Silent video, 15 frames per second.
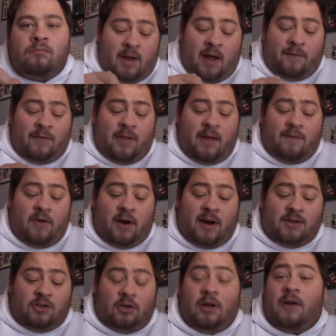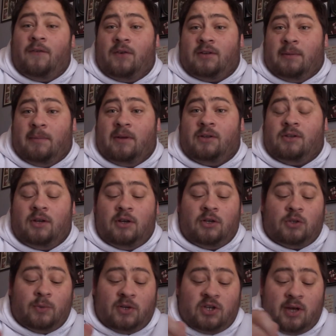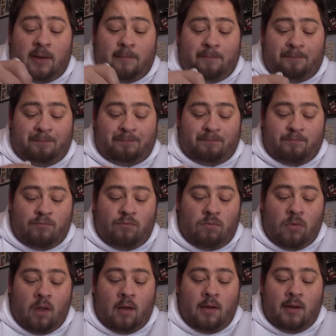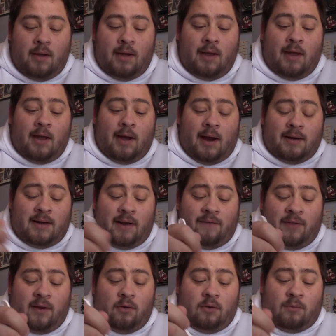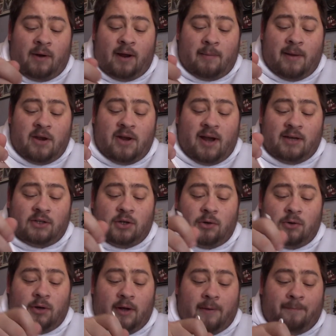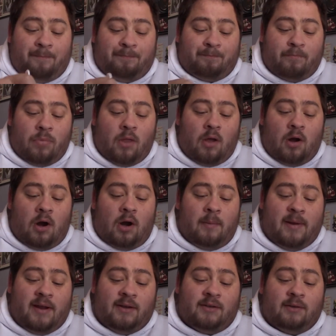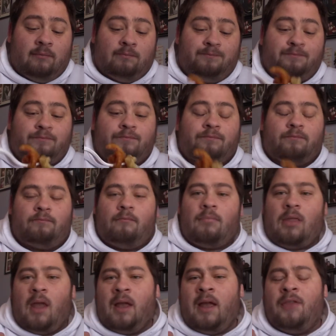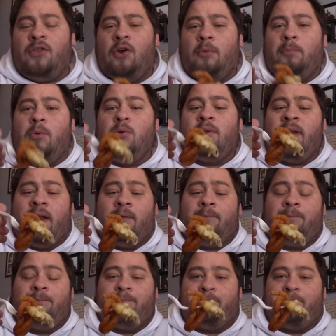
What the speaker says: Definitely, if you guys are looking for something to switch up, I definitely recommend you guys go to Arby's and get their poutine.